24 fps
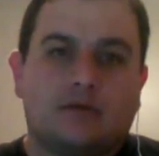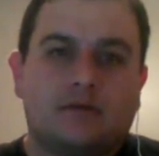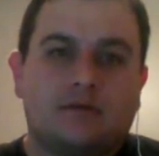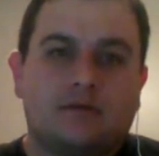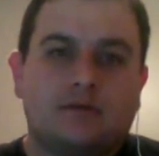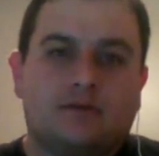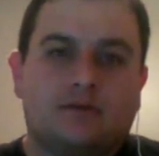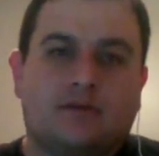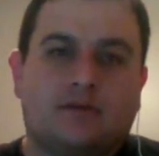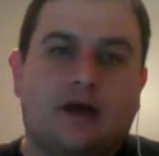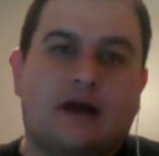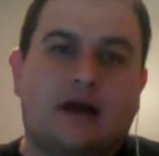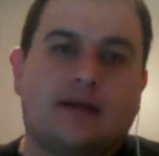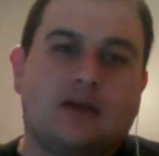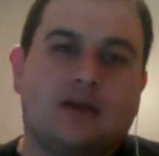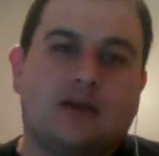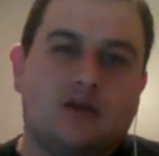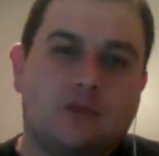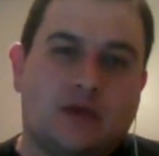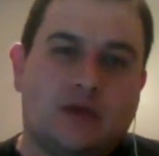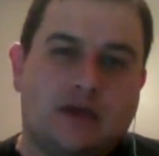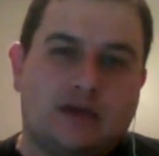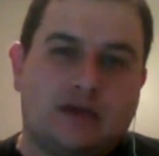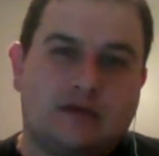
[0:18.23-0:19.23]

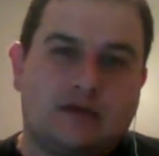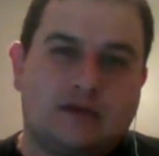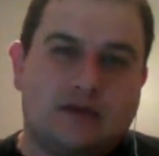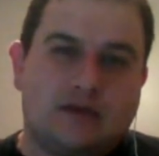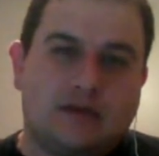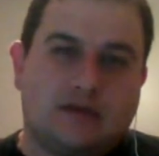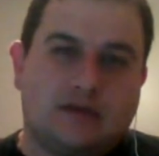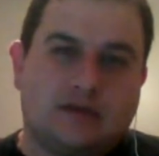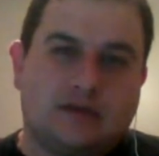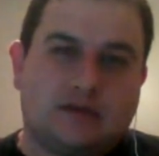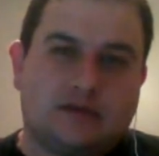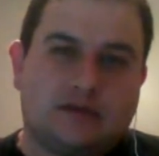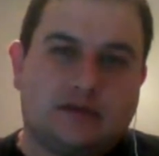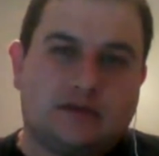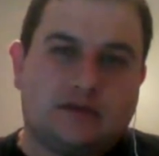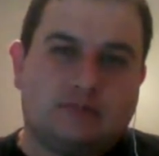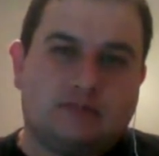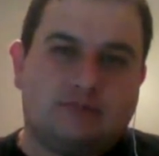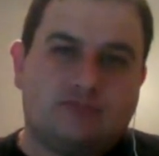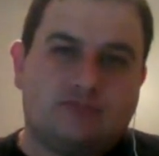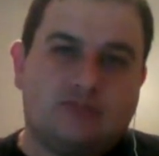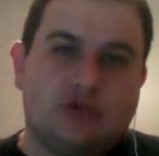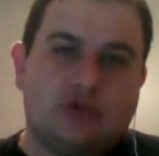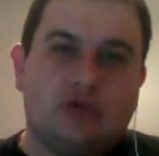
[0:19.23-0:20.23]
document this
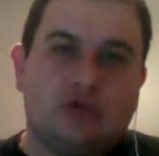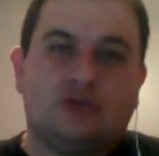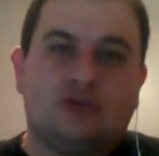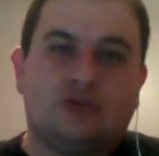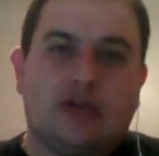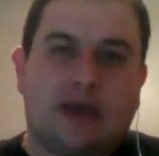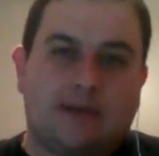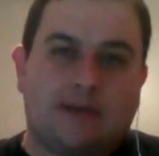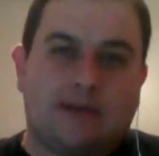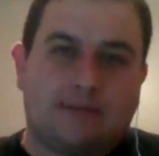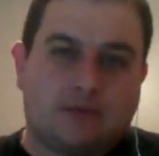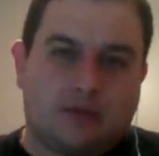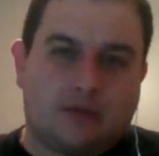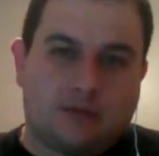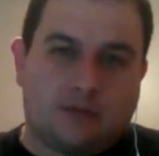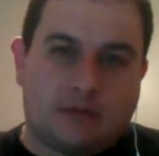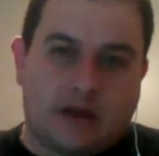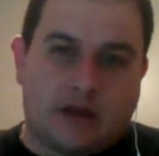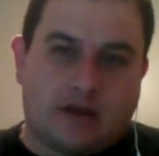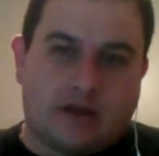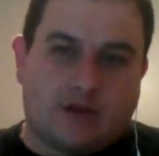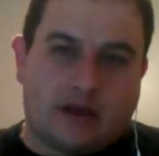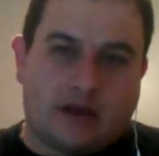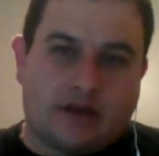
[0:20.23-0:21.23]
new chapter in
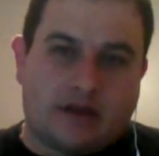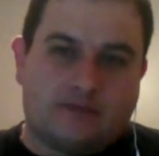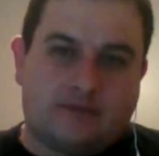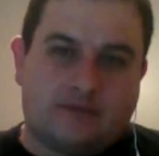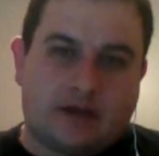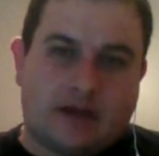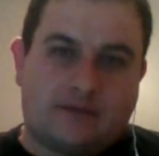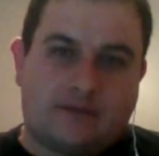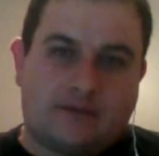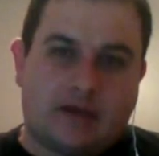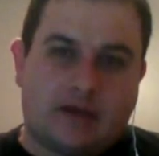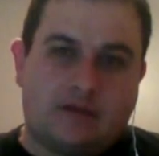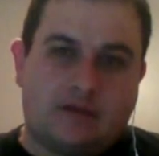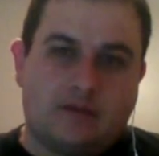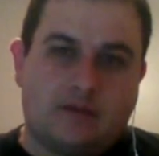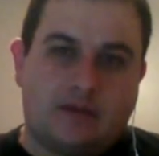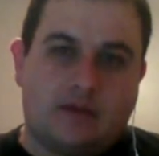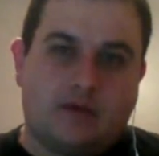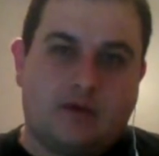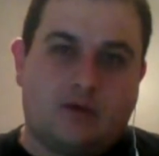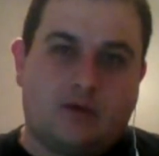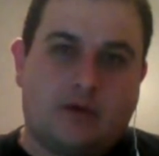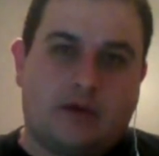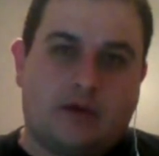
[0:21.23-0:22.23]
my life that I may be
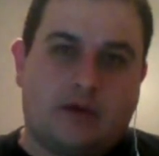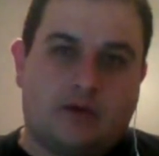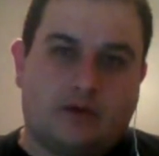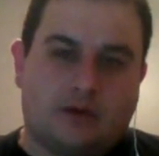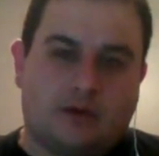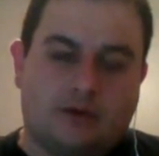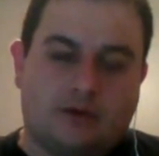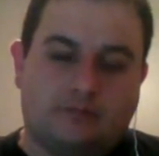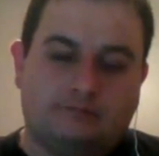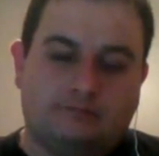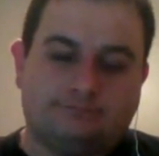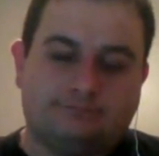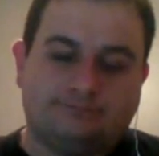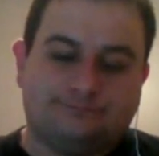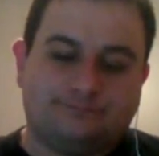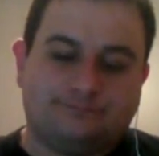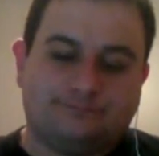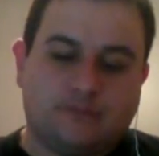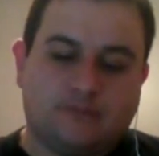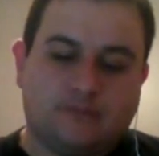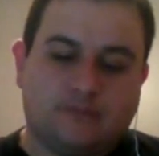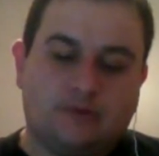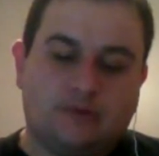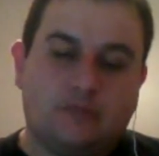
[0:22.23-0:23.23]
going on.
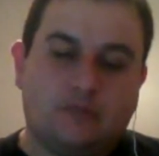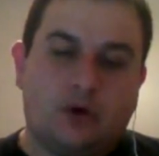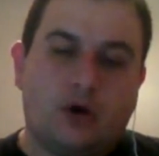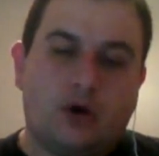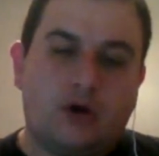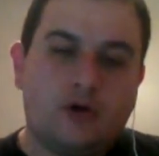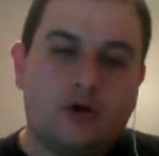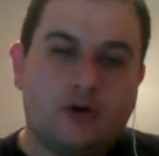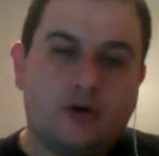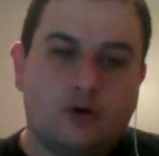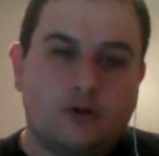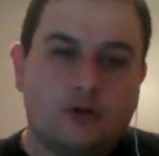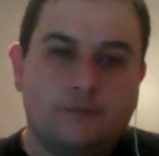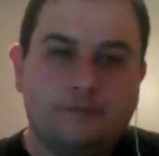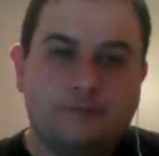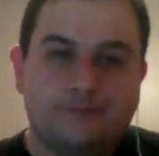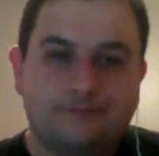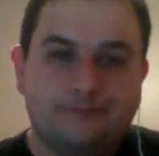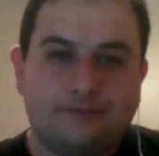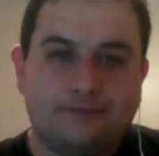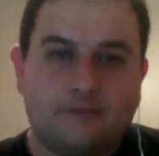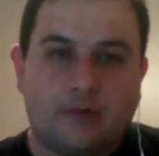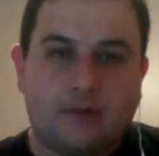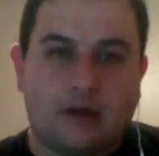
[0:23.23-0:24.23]
Tomorrow,
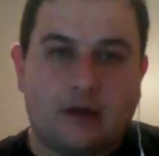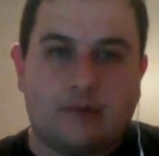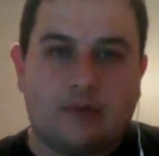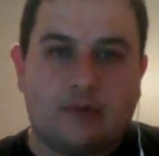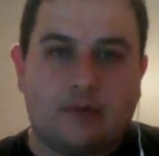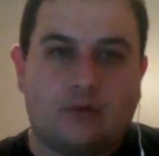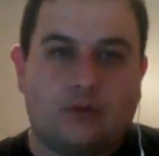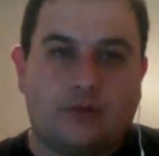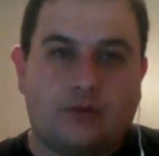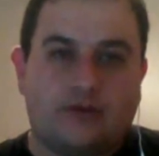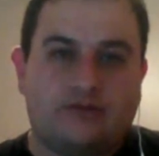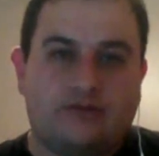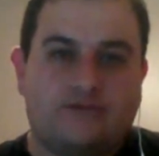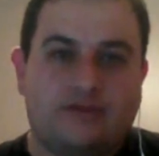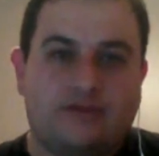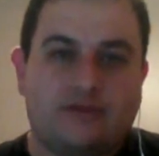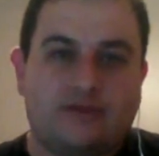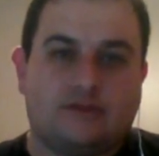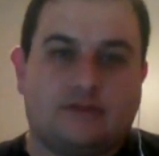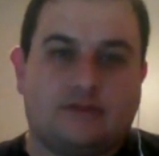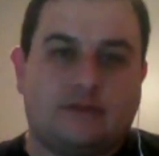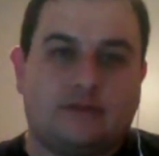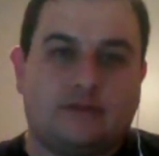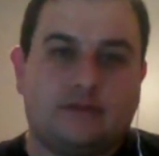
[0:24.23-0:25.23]
I'm going to
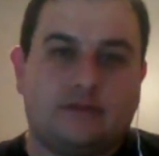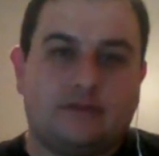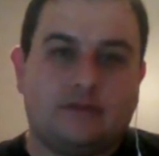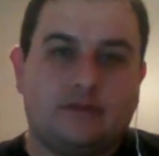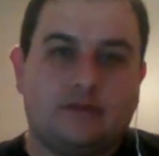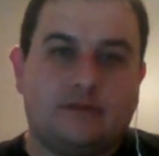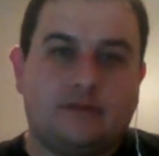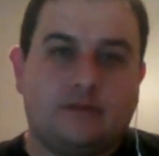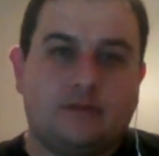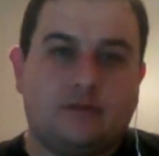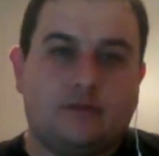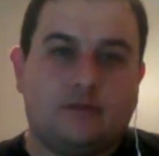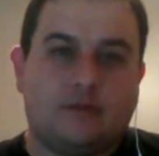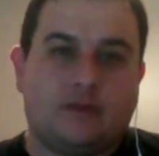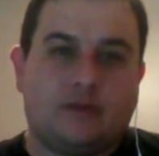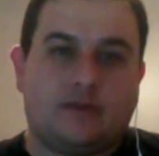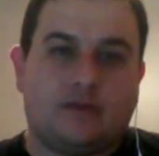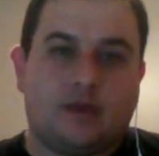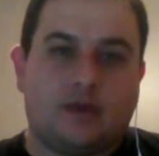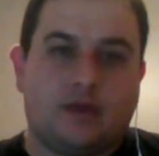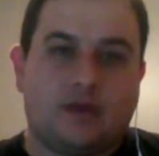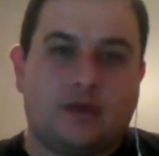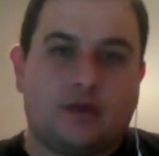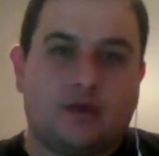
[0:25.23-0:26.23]
visit
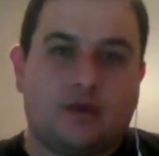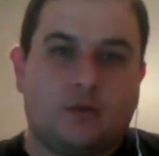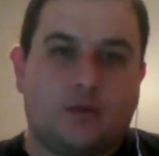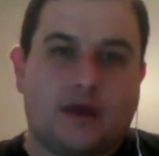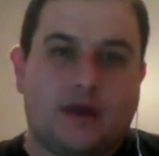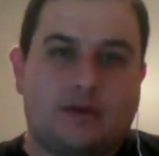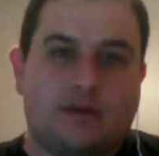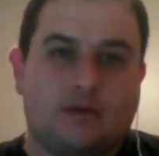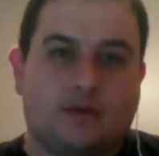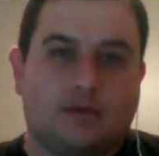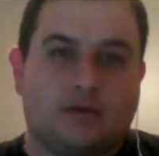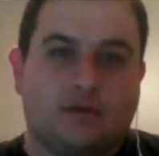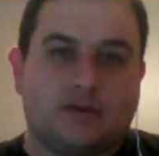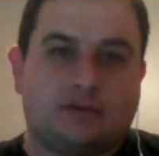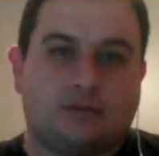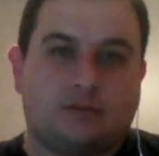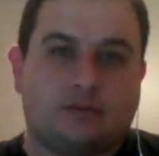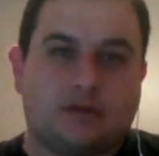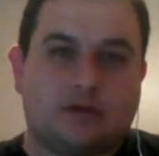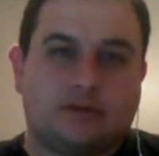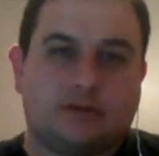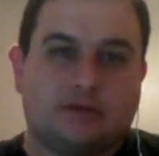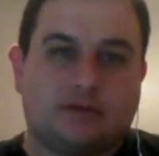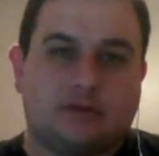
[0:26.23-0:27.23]
with a weight loss
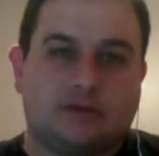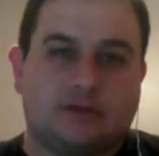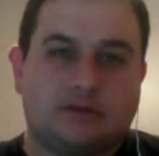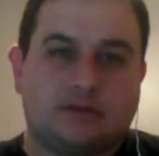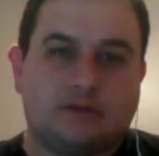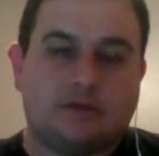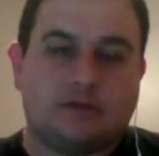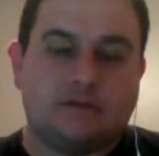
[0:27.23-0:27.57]
specialist.